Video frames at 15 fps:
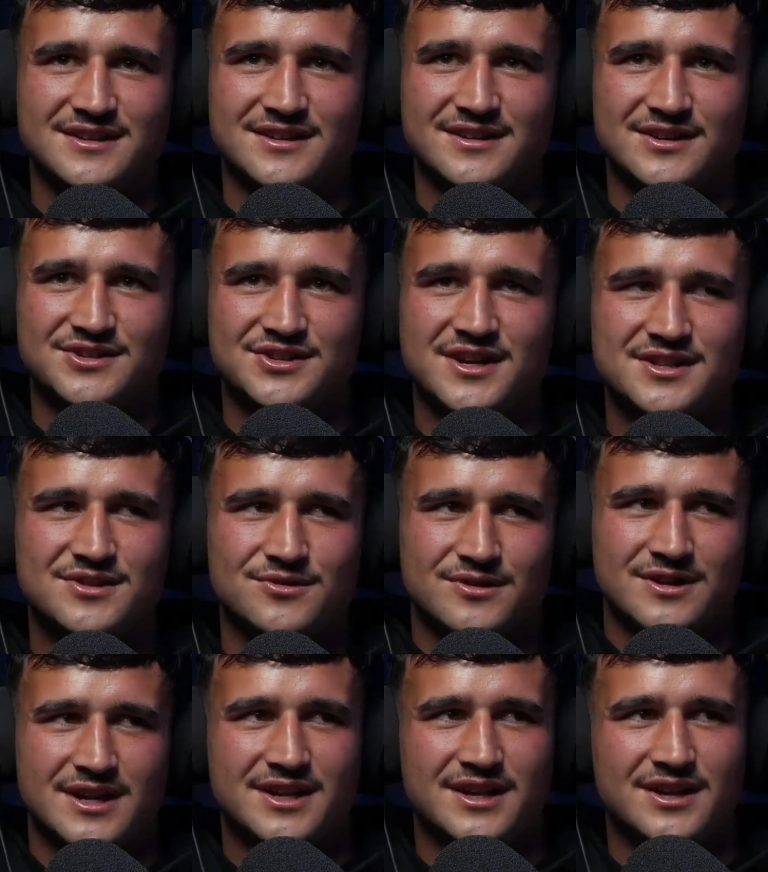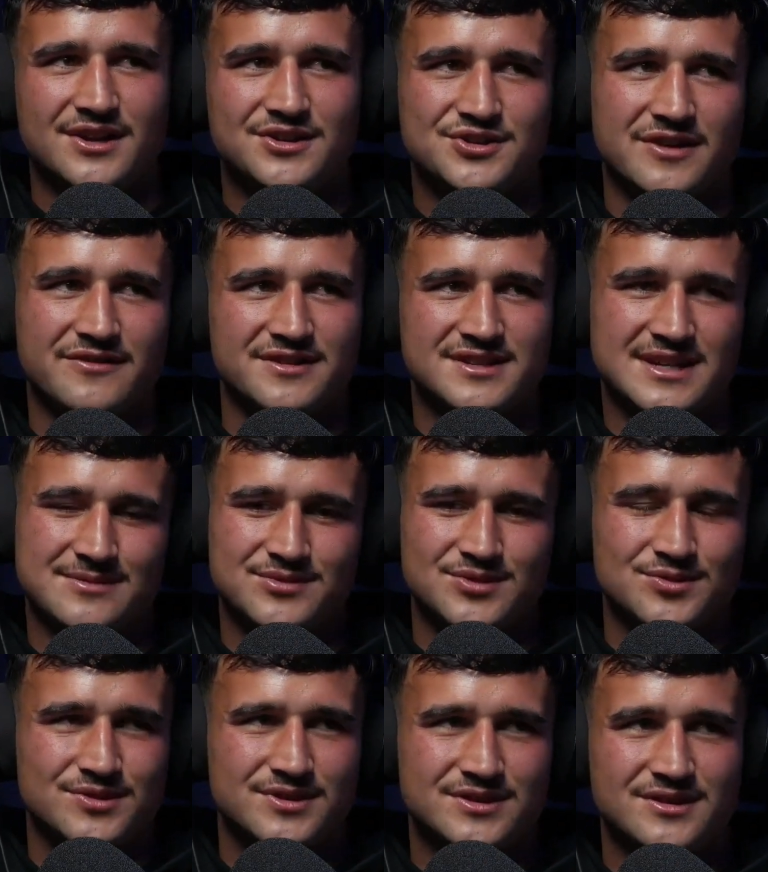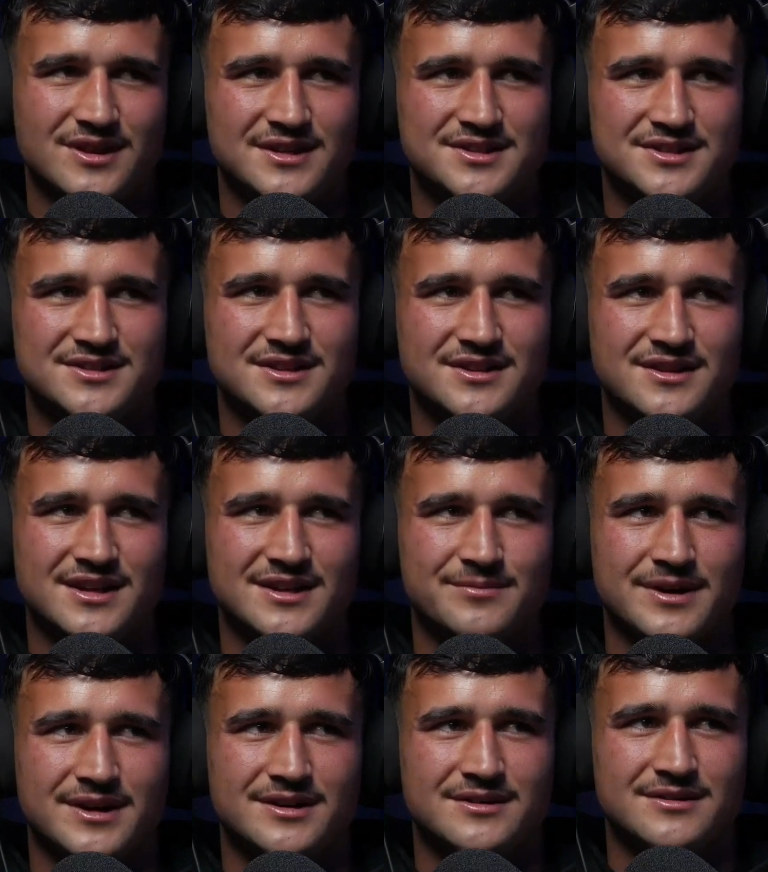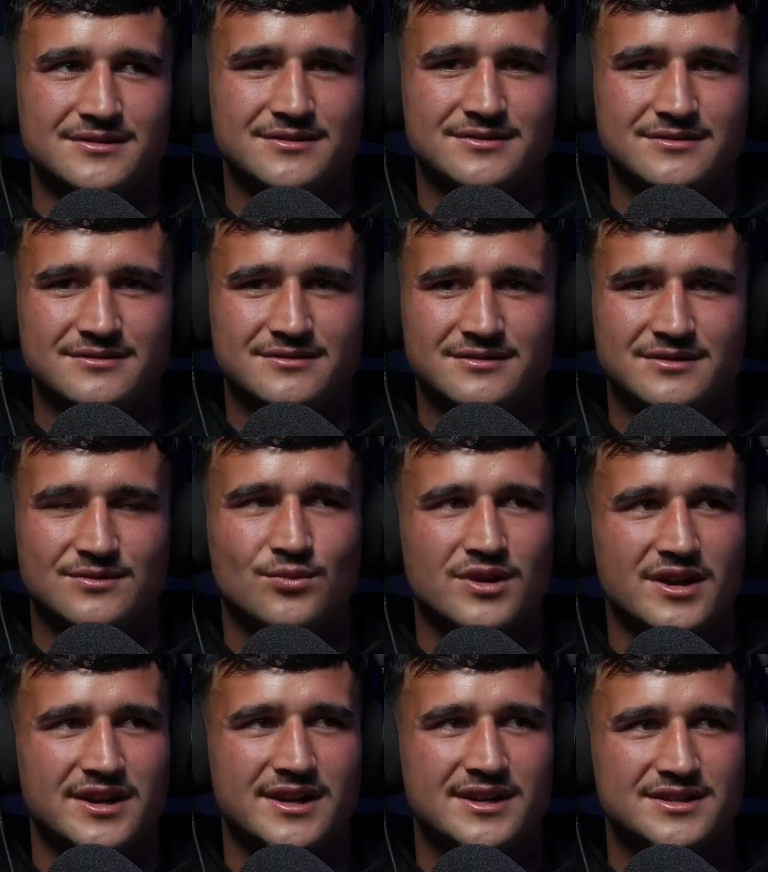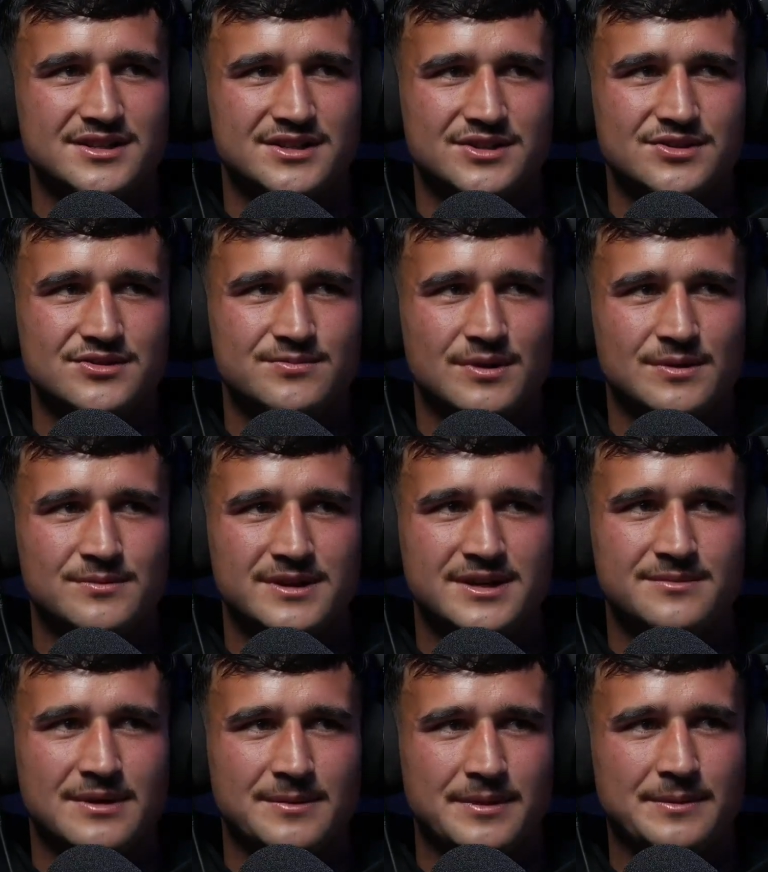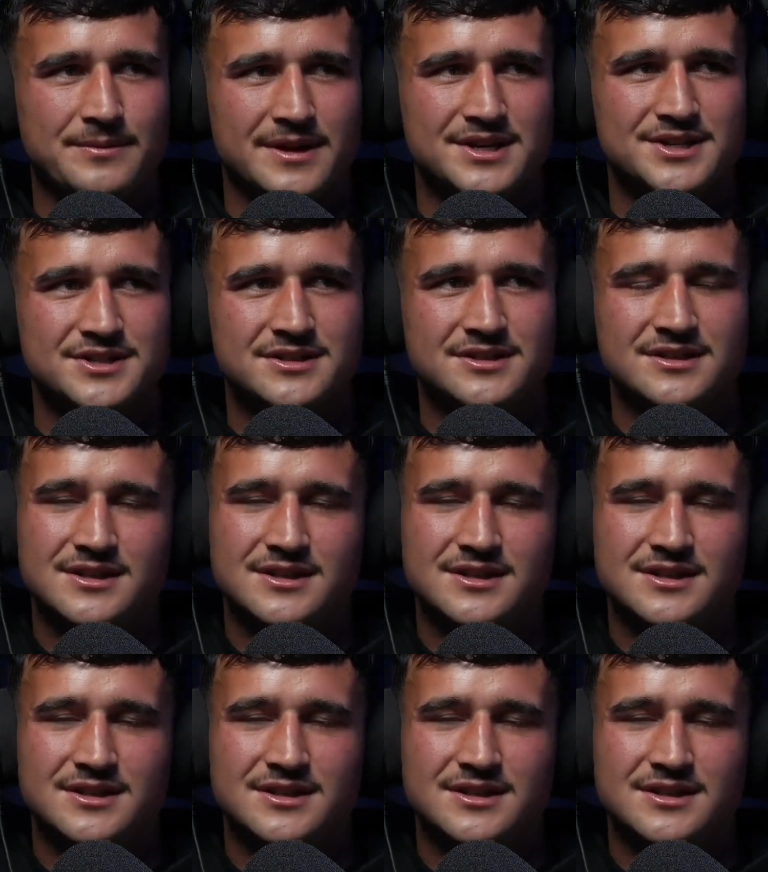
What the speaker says: because I thought like, driving the team's all good. Like, just didn't think about what I needed to do probably in my preparation.